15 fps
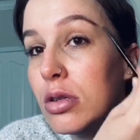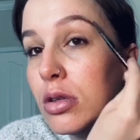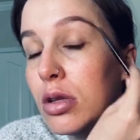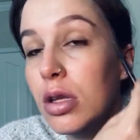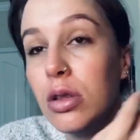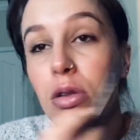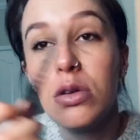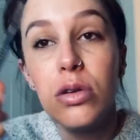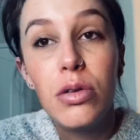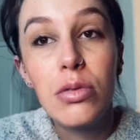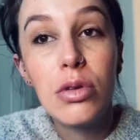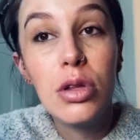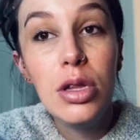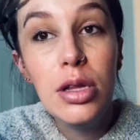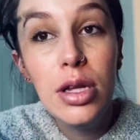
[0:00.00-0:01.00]
they look a little
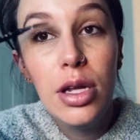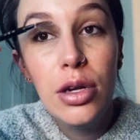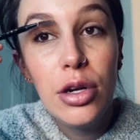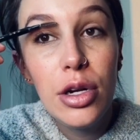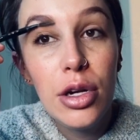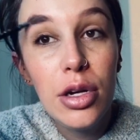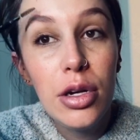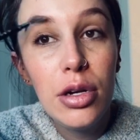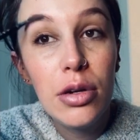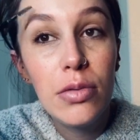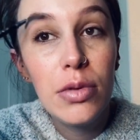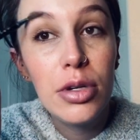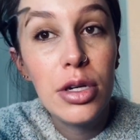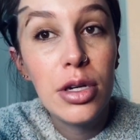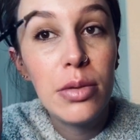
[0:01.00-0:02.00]
cleaner
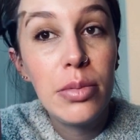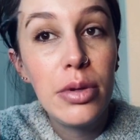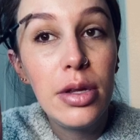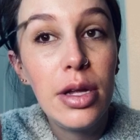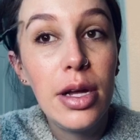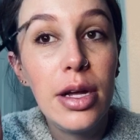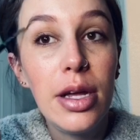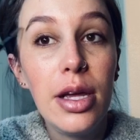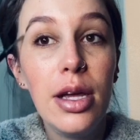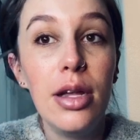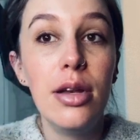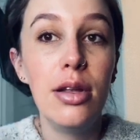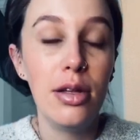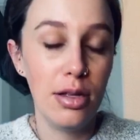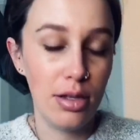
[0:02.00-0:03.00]
when you're applying.